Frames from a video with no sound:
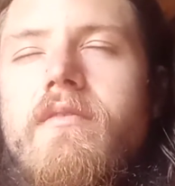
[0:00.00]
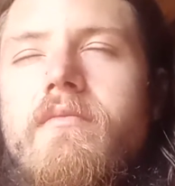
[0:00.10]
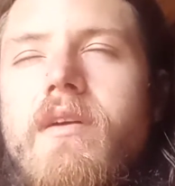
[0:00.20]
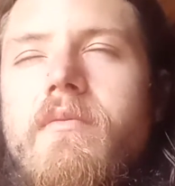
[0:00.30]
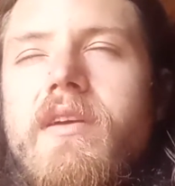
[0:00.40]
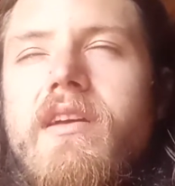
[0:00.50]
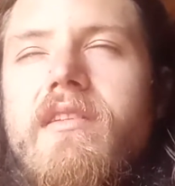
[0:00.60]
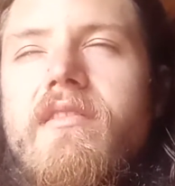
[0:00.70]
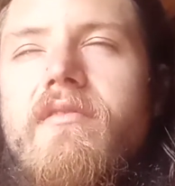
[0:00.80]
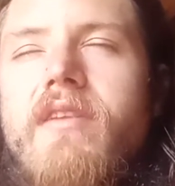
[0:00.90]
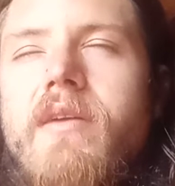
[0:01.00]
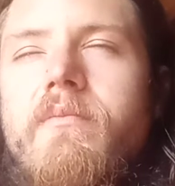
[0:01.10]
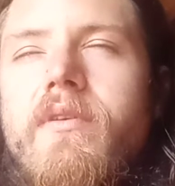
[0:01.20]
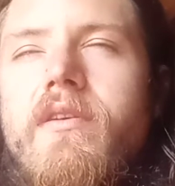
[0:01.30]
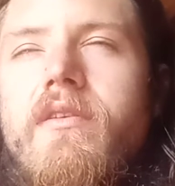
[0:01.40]
Maybe it's a
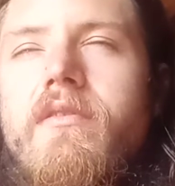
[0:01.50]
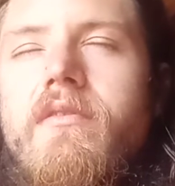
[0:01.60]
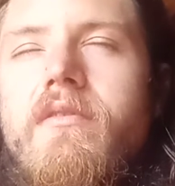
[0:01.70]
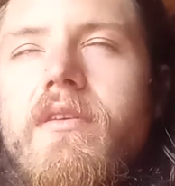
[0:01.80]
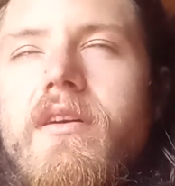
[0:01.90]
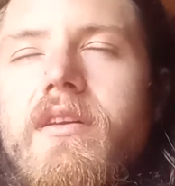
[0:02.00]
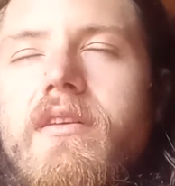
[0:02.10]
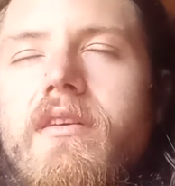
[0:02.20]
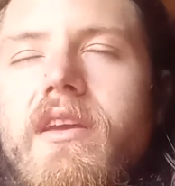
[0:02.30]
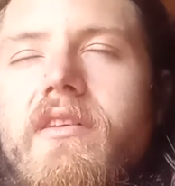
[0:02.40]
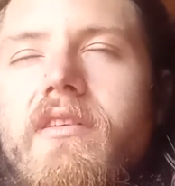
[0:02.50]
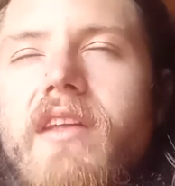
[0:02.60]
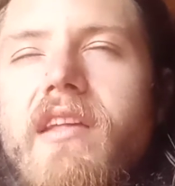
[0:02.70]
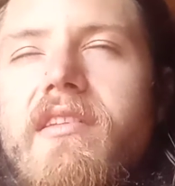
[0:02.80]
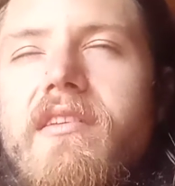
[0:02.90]
rainbow,
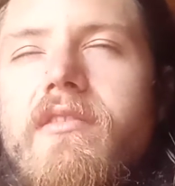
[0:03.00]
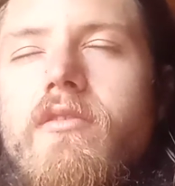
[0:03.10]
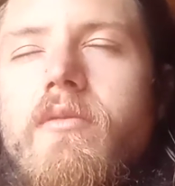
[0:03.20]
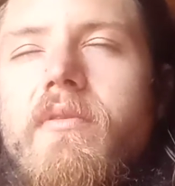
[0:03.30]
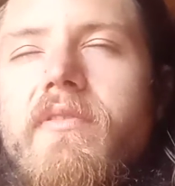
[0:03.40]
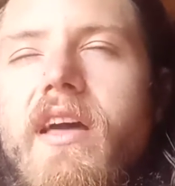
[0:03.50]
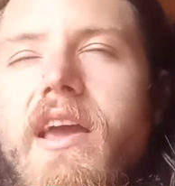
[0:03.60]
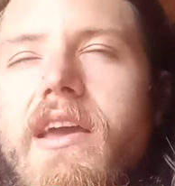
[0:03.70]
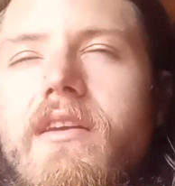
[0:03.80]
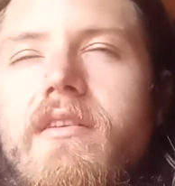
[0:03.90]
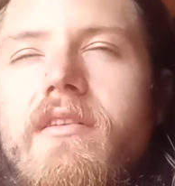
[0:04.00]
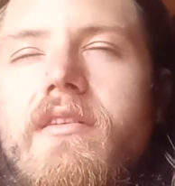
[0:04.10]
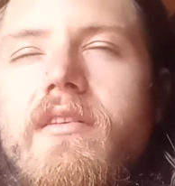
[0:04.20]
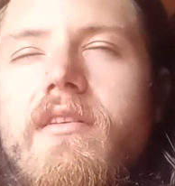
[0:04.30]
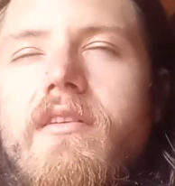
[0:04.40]
iridescent orb of light.
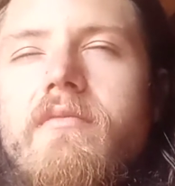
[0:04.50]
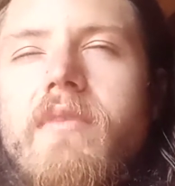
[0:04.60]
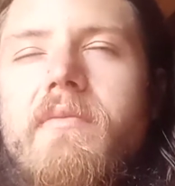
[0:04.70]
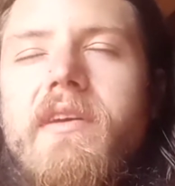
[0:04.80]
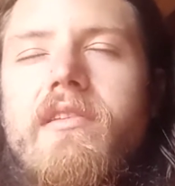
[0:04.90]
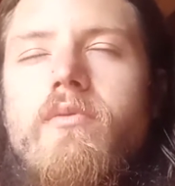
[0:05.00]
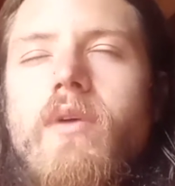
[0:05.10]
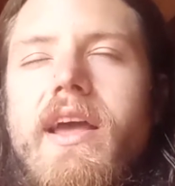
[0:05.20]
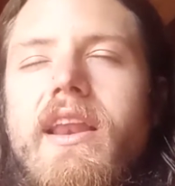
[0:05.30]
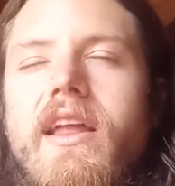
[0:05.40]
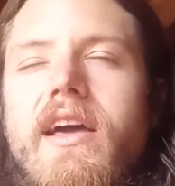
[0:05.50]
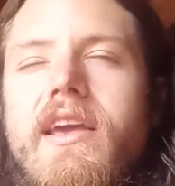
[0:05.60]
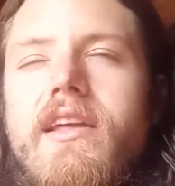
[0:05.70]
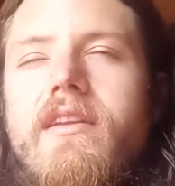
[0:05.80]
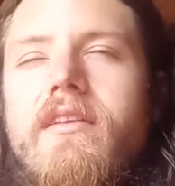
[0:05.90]
Maybe it's white
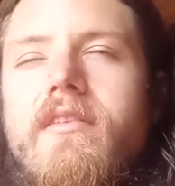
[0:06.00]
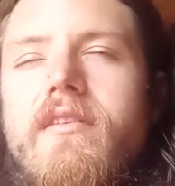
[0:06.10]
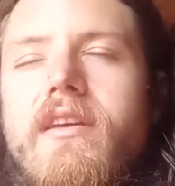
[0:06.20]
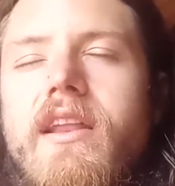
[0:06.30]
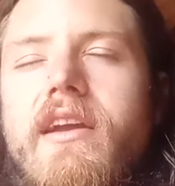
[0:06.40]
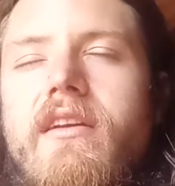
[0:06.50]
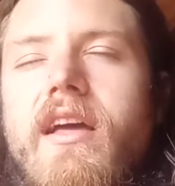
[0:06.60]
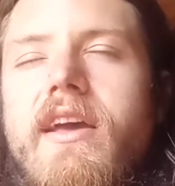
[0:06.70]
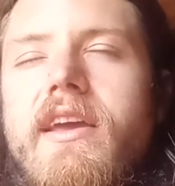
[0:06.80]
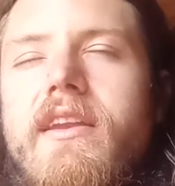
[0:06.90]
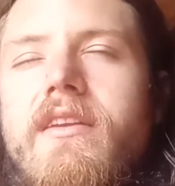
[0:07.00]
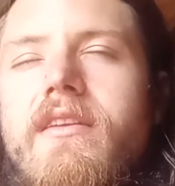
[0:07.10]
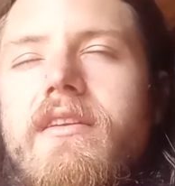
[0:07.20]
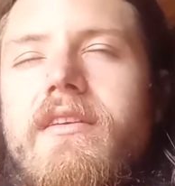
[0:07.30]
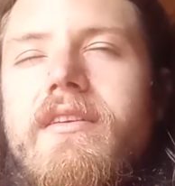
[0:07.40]
light, clear light.
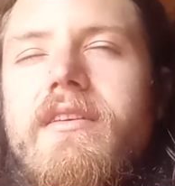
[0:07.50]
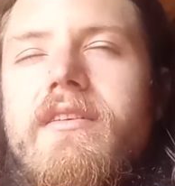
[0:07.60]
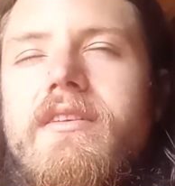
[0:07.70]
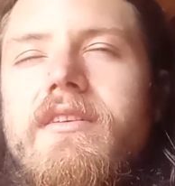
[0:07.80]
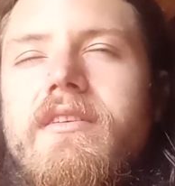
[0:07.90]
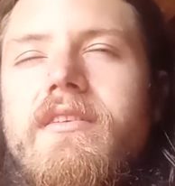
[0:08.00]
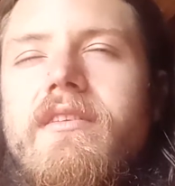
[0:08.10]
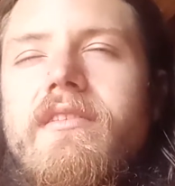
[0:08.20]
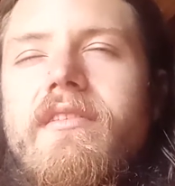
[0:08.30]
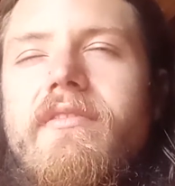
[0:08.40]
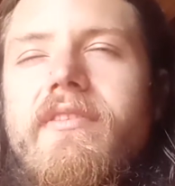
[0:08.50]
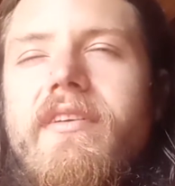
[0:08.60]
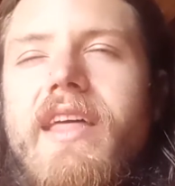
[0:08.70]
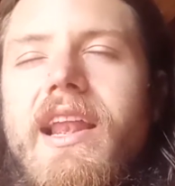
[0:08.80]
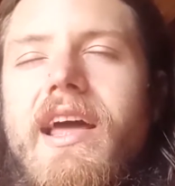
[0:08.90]
Just feel
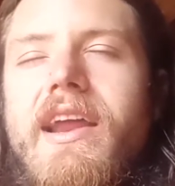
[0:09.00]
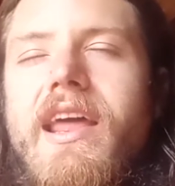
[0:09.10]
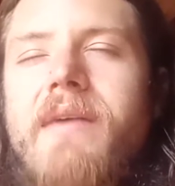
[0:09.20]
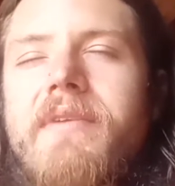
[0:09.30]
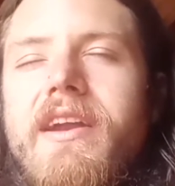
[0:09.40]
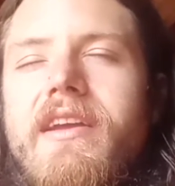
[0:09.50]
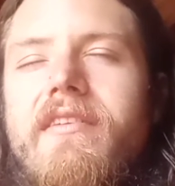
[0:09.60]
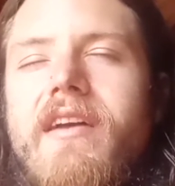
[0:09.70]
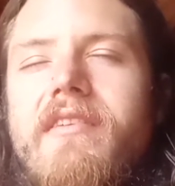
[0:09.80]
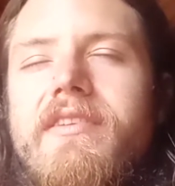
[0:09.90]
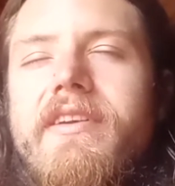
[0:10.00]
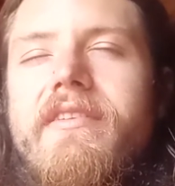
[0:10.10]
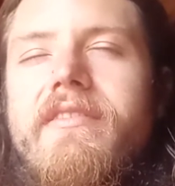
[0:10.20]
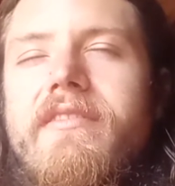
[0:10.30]
that light emanating around you.